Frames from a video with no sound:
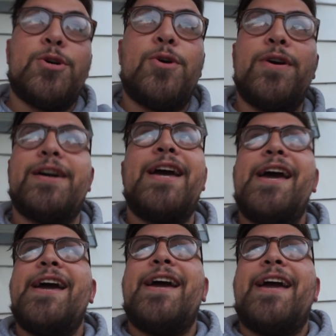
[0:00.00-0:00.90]
So
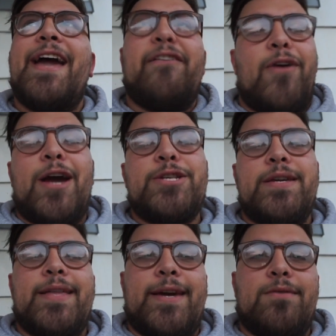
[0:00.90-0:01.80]
if you
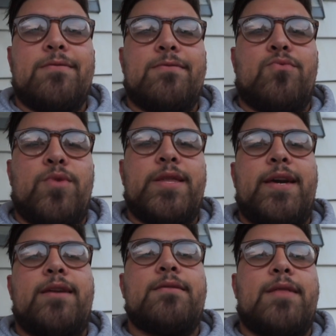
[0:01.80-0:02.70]
actually like
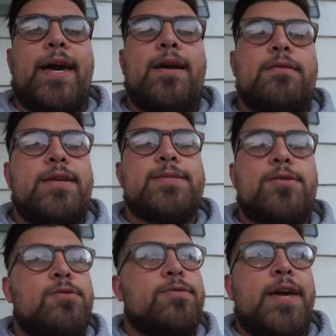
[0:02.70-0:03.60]
really like these
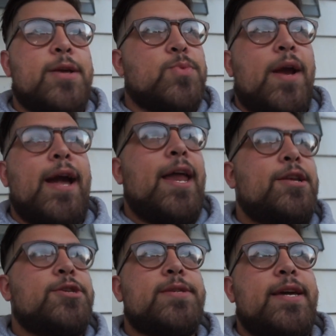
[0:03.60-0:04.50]
little things where I kind
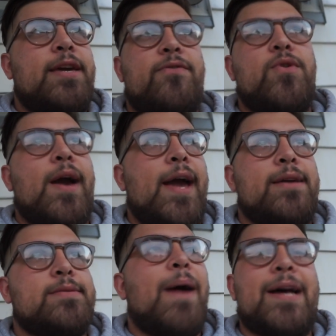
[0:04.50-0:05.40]
of just like give you
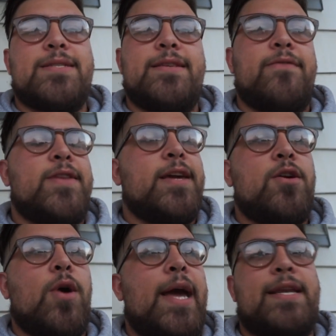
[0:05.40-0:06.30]
guys positivity,
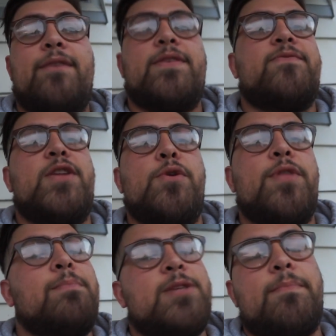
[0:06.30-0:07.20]
go ahead and give this video a
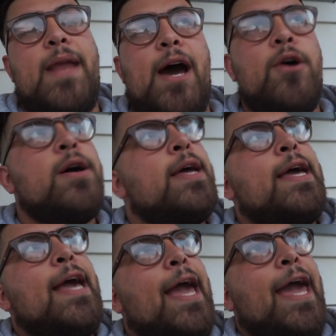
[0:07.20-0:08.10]
thumbs up now.
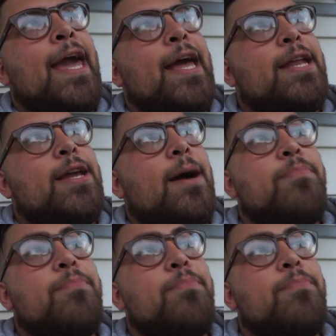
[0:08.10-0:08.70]
And uh,